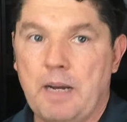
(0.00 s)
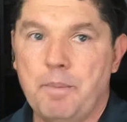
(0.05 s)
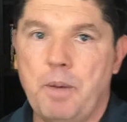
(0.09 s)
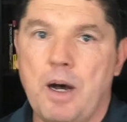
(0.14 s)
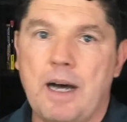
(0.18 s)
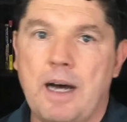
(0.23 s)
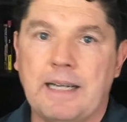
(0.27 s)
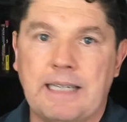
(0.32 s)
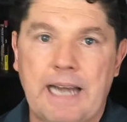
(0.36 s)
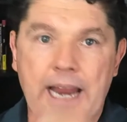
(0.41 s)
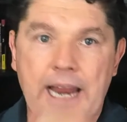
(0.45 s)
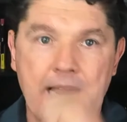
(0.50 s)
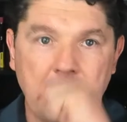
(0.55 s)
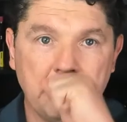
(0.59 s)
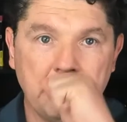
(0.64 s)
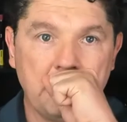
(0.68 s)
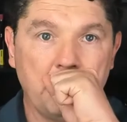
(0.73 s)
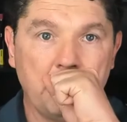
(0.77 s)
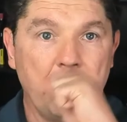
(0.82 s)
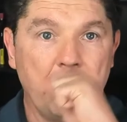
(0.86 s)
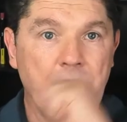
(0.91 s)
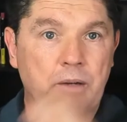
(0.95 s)
podcast
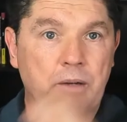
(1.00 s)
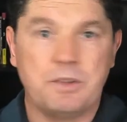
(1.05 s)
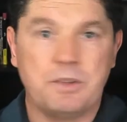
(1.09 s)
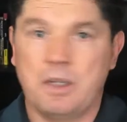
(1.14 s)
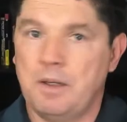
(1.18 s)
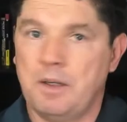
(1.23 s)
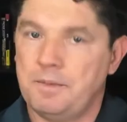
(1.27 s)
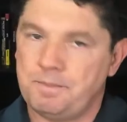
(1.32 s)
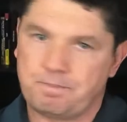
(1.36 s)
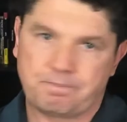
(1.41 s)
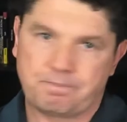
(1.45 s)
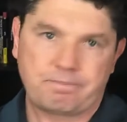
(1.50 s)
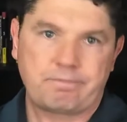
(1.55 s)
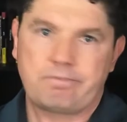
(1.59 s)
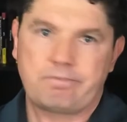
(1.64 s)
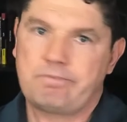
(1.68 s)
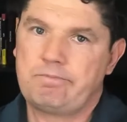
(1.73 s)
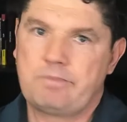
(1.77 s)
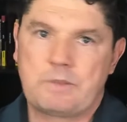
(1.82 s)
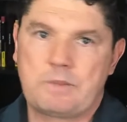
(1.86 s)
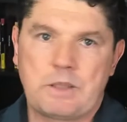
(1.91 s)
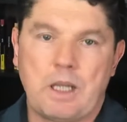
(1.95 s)
where there's a
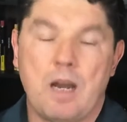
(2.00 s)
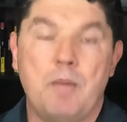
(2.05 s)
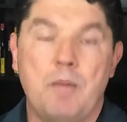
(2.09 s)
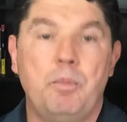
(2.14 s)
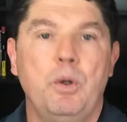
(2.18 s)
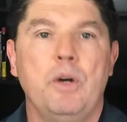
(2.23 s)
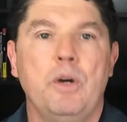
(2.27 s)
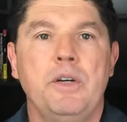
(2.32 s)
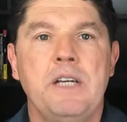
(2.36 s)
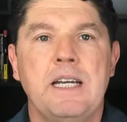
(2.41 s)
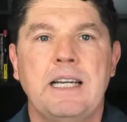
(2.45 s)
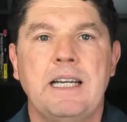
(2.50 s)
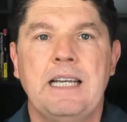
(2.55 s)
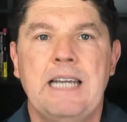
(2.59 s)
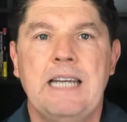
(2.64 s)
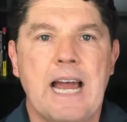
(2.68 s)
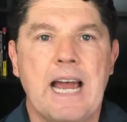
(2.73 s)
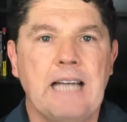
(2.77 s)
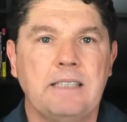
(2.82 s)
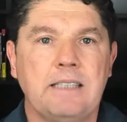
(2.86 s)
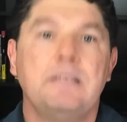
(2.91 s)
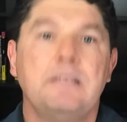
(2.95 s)
a brilliant
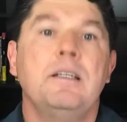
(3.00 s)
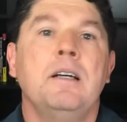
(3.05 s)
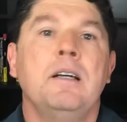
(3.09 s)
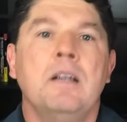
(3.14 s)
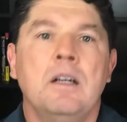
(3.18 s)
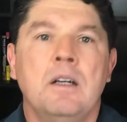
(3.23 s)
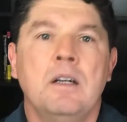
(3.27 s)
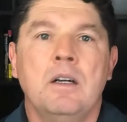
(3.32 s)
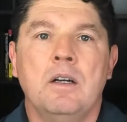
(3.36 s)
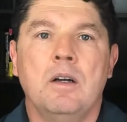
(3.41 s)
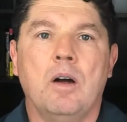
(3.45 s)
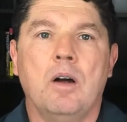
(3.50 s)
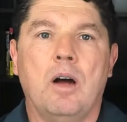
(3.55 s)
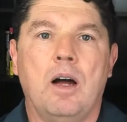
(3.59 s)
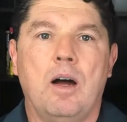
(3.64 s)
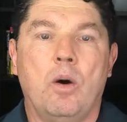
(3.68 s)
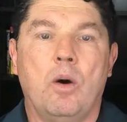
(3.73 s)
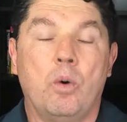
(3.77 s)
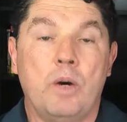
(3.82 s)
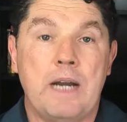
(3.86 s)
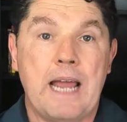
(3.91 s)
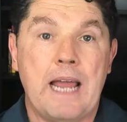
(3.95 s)
guest uh,
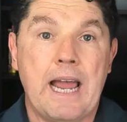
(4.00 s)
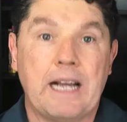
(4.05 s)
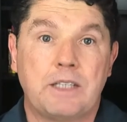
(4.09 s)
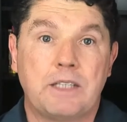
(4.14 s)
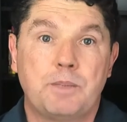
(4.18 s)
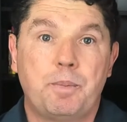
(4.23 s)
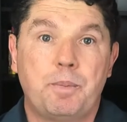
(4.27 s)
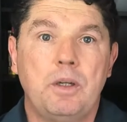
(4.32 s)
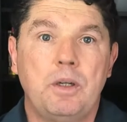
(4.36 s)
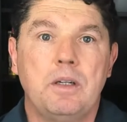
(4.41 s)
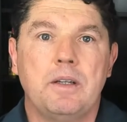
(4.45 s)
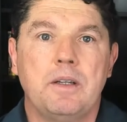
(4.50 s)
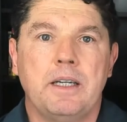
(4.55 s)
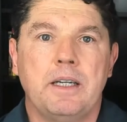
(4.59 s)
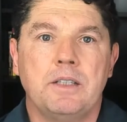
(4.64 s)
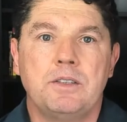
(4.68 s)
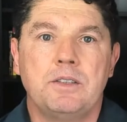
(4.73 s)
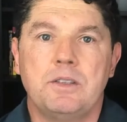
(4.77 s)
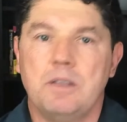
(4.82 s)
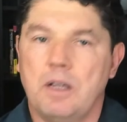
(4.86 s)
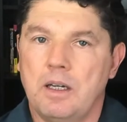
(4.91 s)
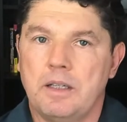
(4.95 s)
or an expert that
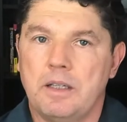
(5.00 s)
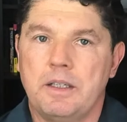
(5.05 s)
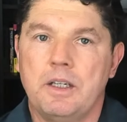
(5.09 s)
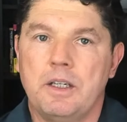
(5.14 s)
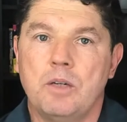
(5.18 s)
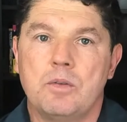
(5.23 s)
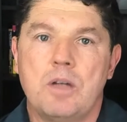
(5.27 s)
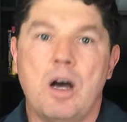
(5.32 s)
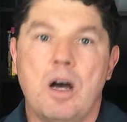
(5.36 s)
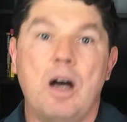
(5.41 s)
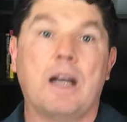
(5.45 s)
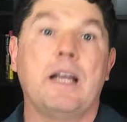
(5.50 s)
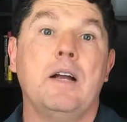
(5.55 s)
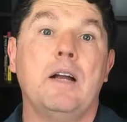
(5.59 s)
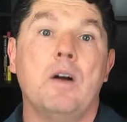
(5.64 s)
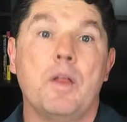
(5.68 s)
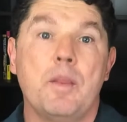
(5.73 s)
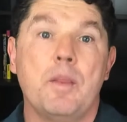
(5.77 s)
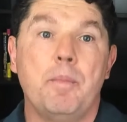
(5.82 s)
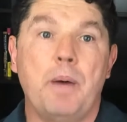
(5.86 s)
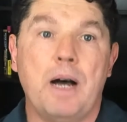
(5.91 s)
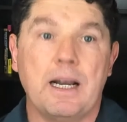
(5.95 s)
is uh, you know talking
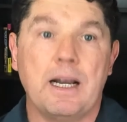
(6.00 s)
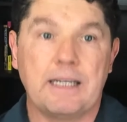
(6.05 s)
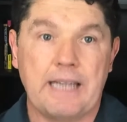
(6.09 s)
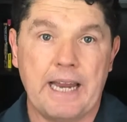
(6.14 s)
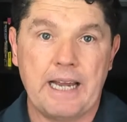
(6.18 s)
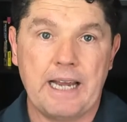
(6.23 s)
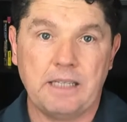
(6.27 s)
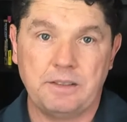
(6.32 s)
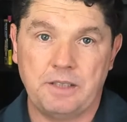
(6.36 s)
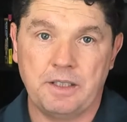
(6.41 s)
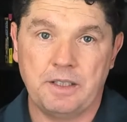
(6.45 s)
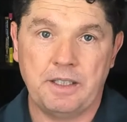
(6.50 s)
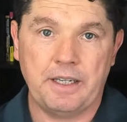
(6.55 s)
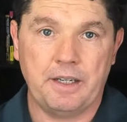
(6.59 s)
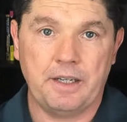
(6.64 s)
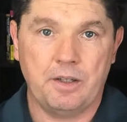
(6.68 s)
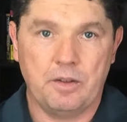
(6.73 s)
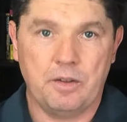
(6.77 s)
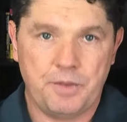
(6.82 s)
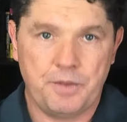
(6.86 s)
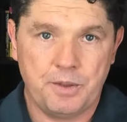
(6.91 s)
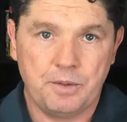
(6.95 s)
on the podcast in the
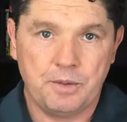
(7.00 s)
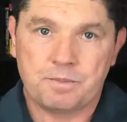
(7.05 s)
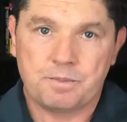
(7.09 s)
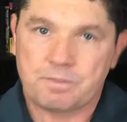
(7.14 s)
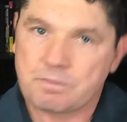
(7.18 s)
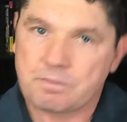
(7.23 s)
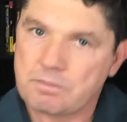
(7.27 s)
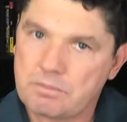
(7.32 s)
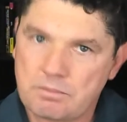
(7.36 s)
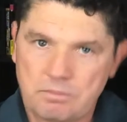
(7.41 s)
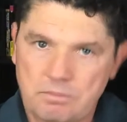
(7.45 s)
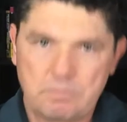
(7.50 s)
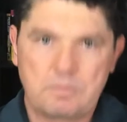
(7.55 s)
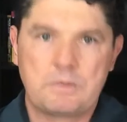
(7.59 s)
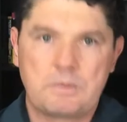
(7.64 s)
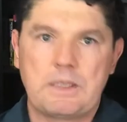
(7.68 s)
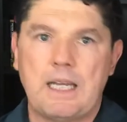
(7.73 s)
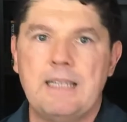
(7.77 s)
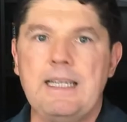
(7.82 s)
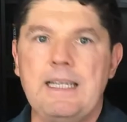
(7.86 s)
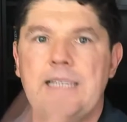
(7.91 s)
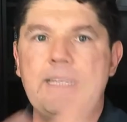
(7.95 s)
interview,
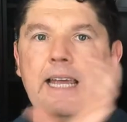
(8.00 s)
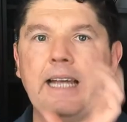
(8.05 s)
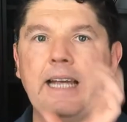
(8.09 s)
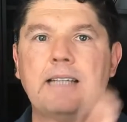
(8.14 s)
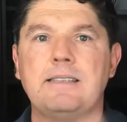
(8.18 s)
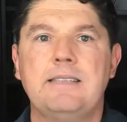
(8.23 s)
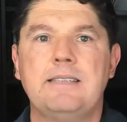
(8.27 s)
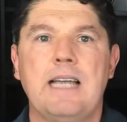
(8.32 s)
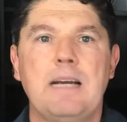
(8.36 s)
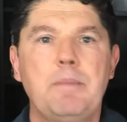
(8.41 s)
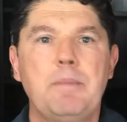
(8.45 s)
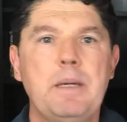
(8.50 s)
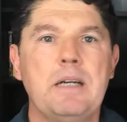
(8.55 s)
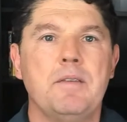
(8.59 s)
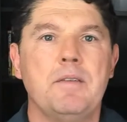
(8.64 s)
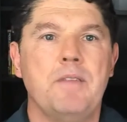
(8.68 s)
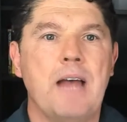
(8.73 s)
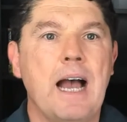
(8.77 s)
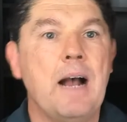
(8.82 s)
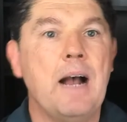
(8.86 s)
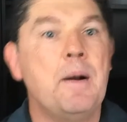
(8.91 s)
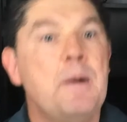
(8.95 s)
and they take a segment of
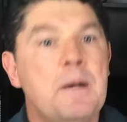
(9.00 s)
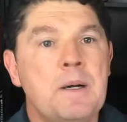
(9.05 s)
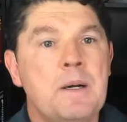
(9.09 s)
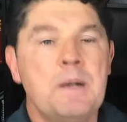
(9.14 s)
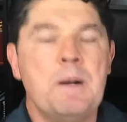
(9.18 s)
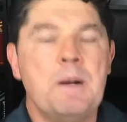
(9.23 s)
that,